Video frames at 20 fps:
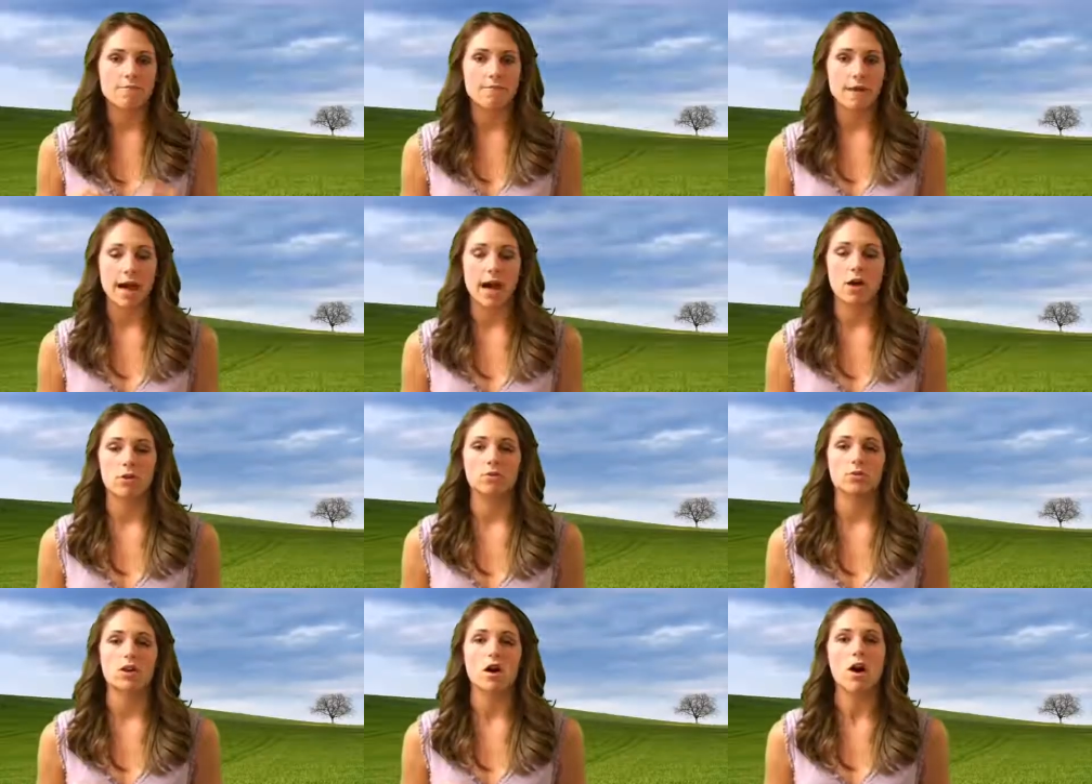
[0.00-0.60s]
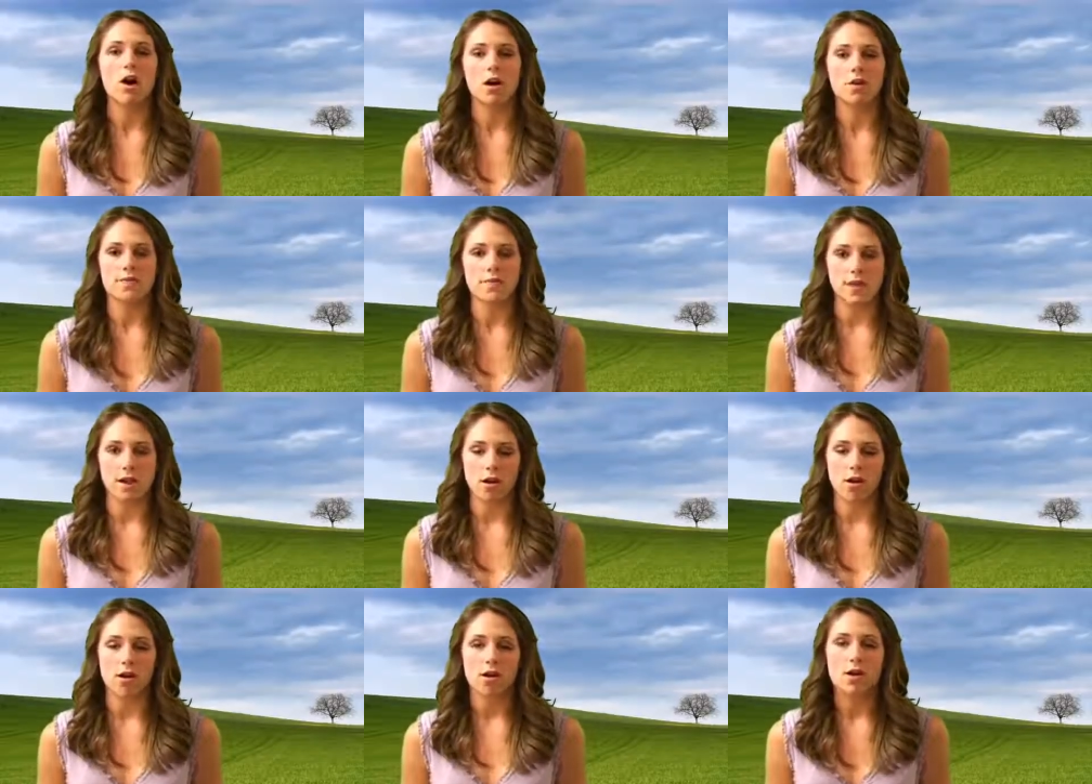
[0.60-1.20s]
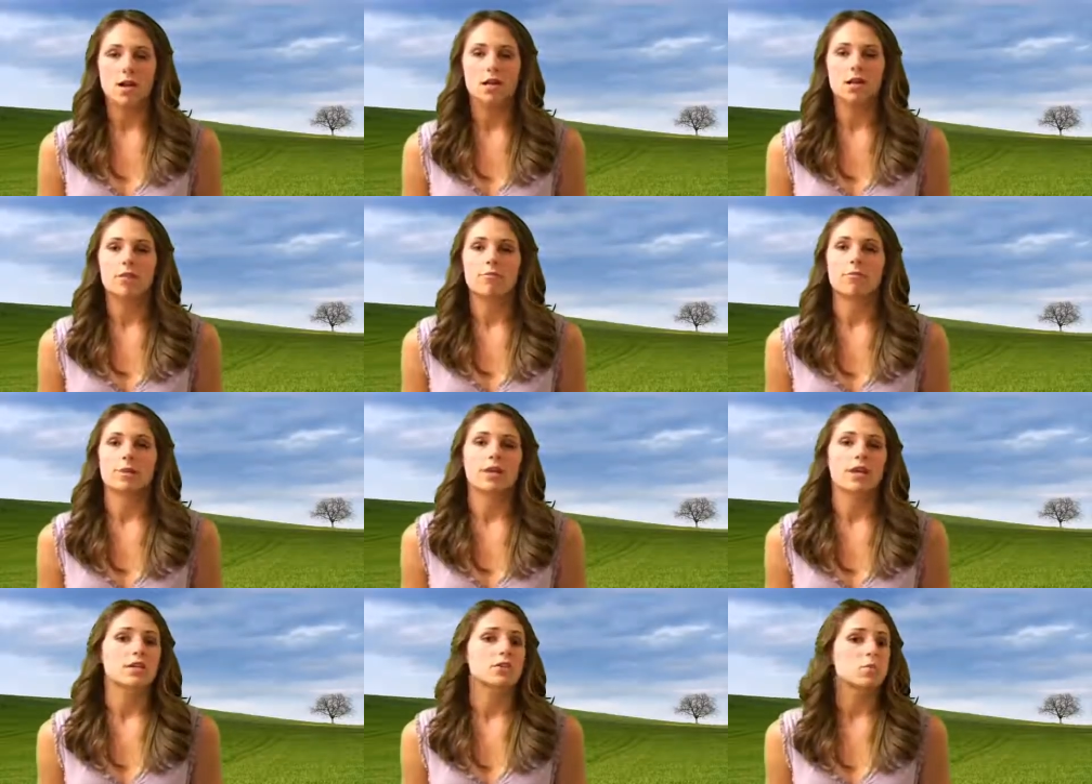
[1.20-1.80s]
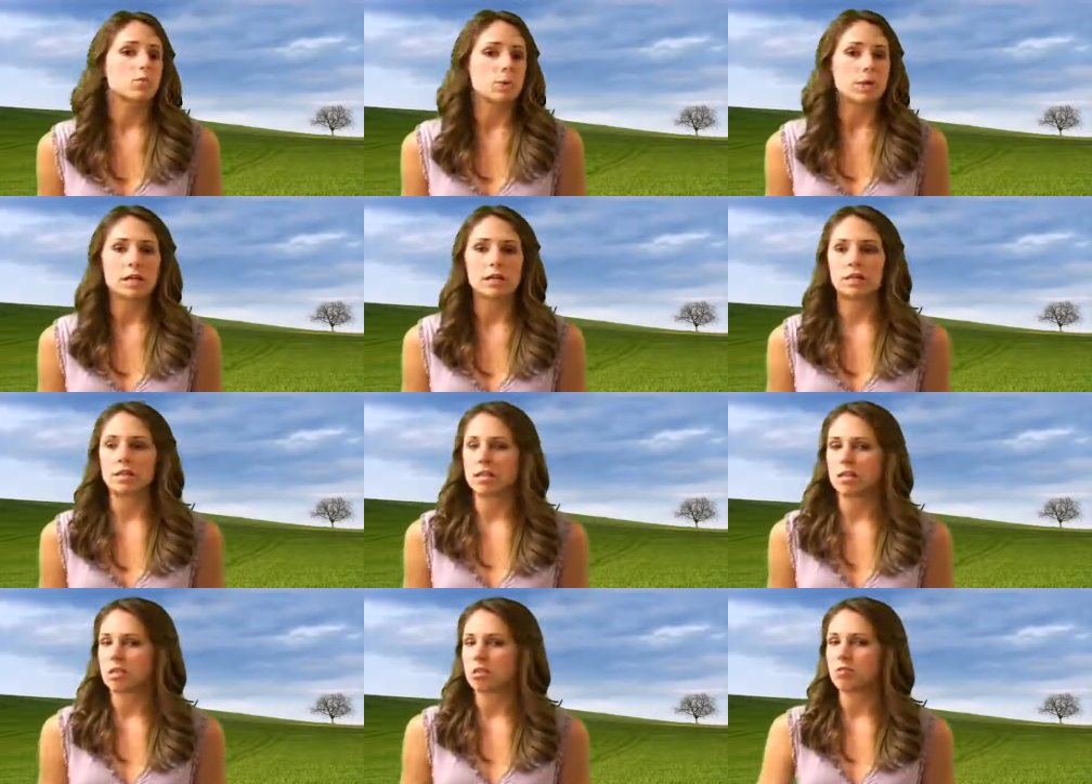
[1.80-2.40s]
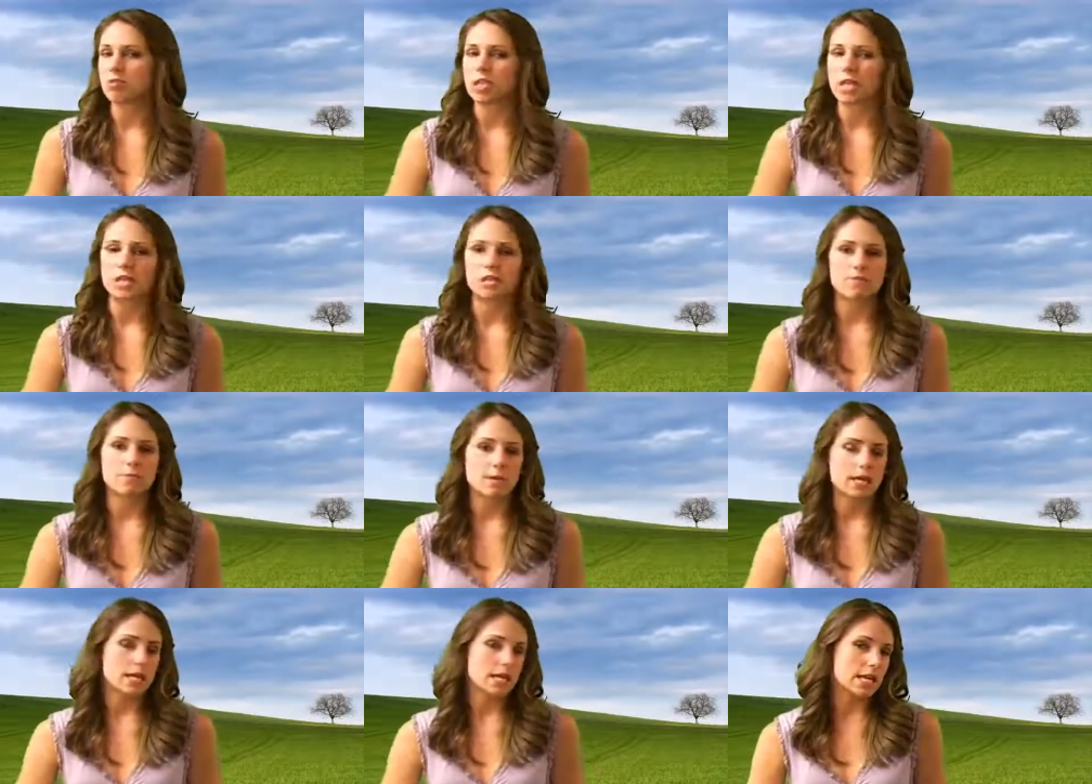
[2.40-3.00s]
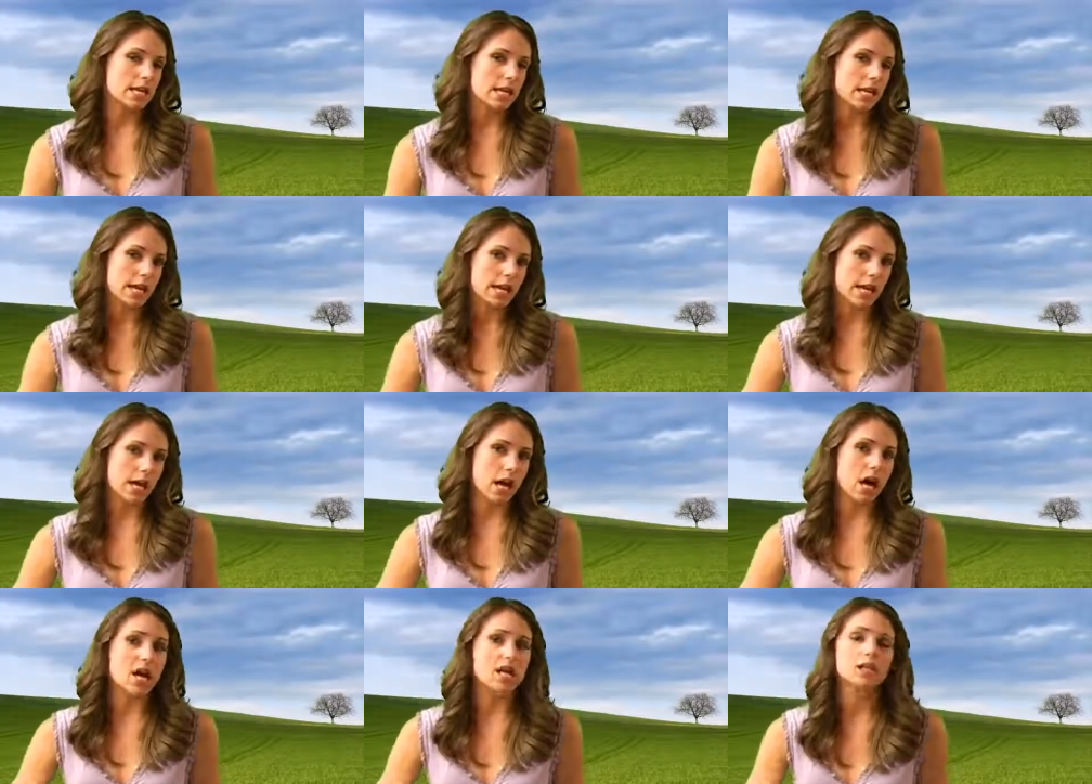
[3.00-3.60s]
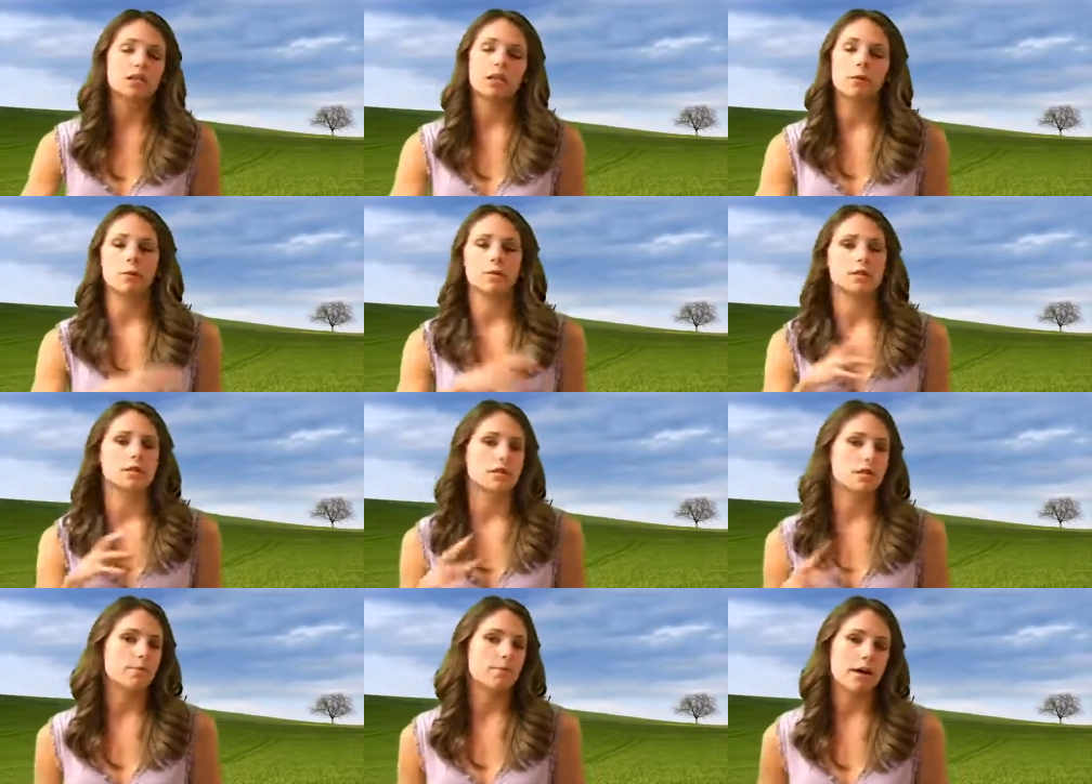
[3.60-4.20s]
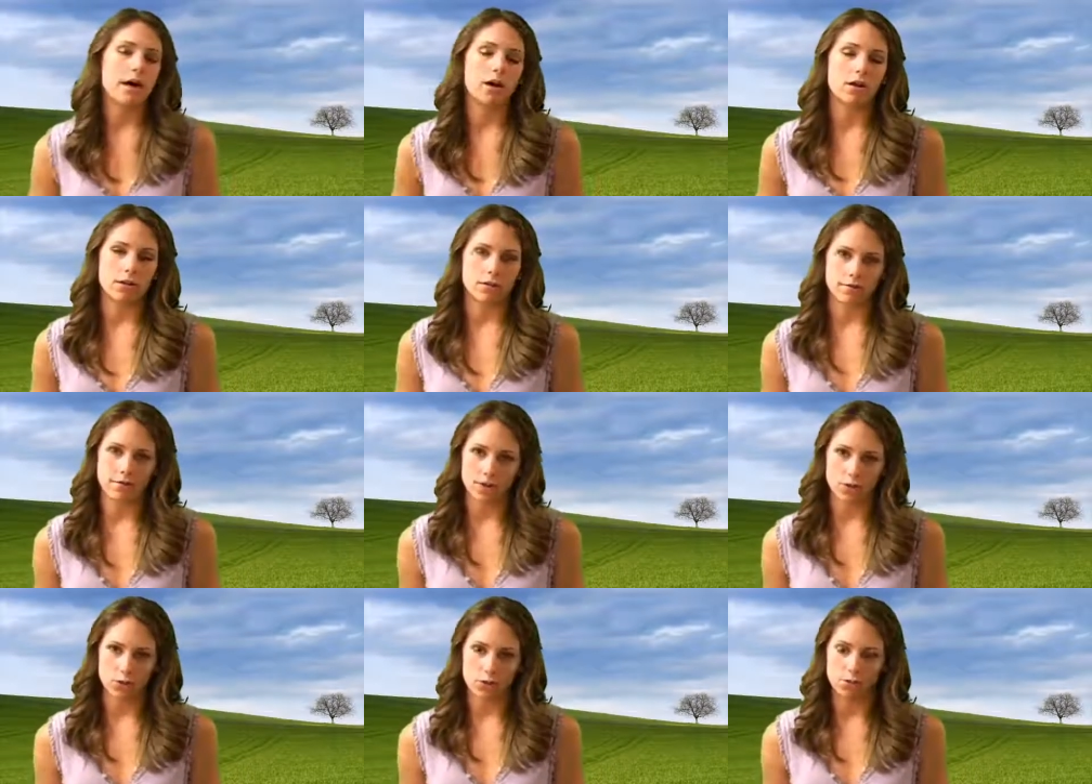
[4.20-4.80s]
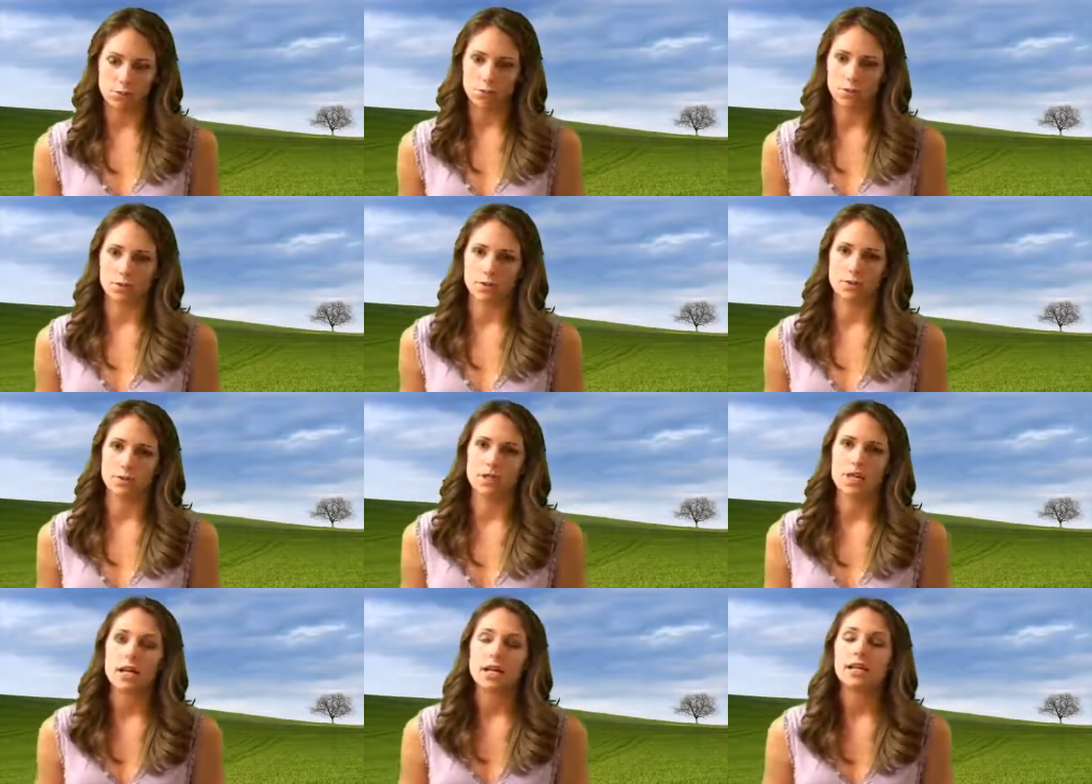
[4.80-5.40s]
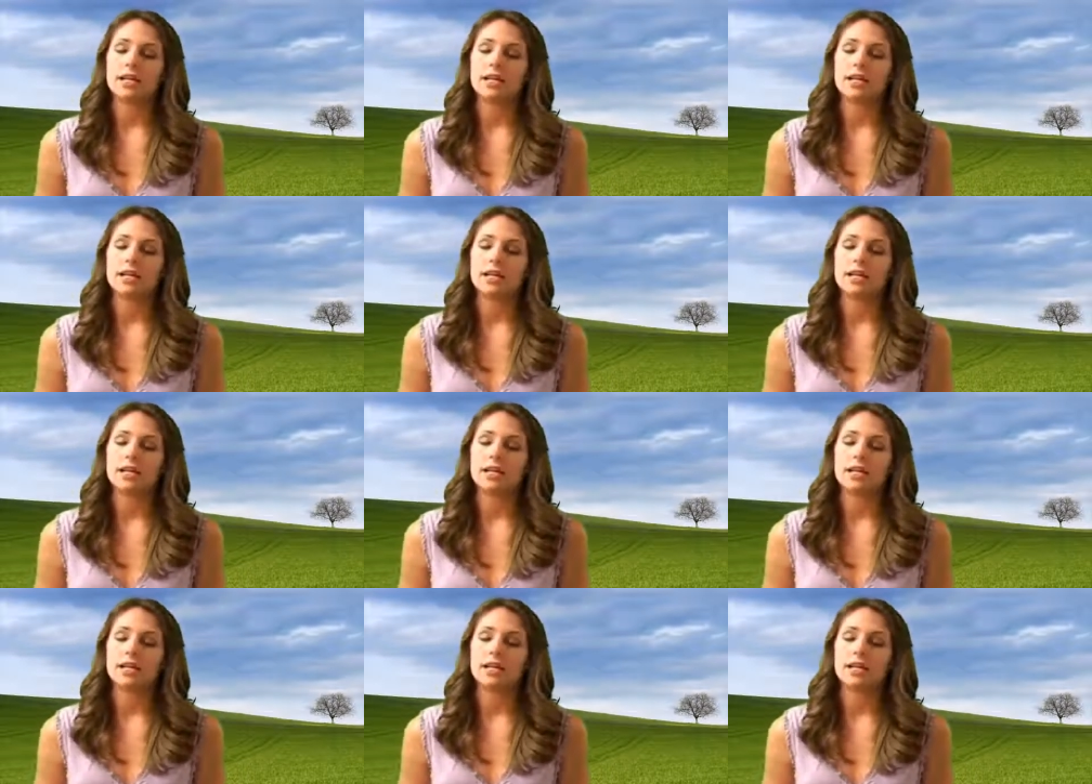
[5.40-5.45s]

amount on there, because really you need to be eating unlimited amount of vegetables.